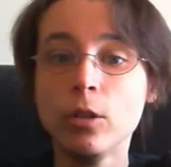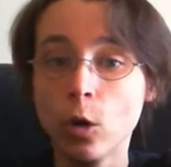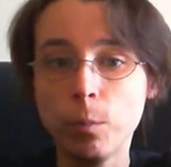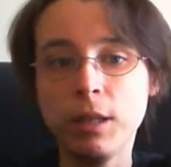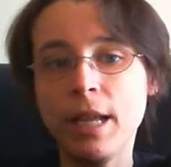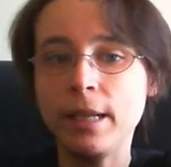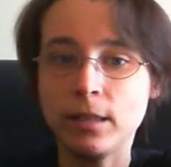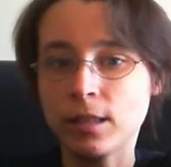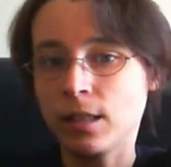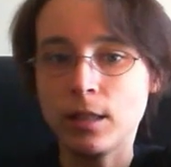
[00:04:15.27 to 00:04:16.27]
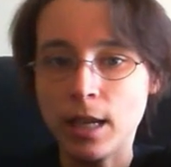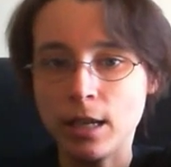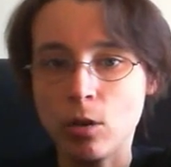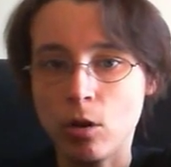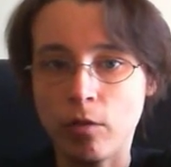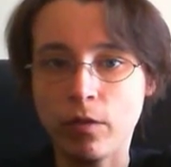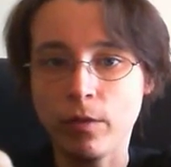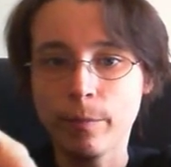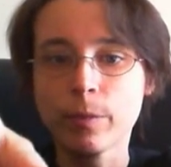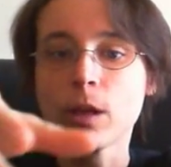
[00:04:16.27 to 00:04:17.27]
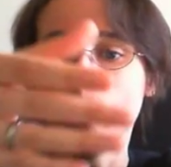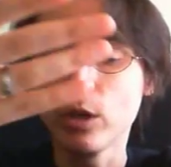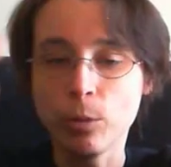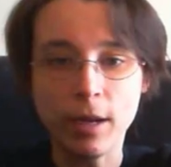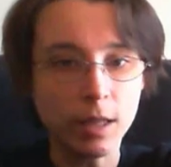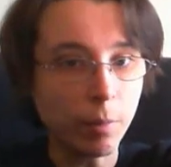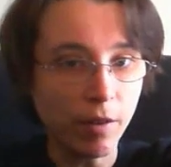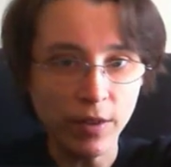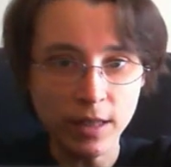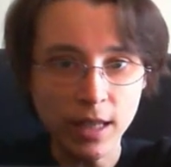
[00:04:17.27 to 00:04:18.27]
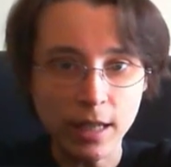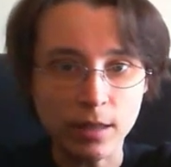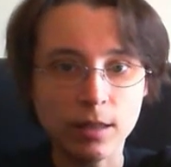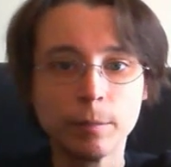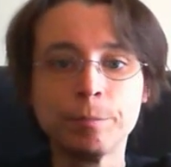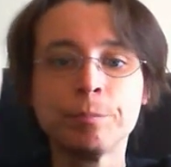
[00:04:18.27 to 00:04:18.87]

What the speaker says: no planes can take off, which makes perfect sense.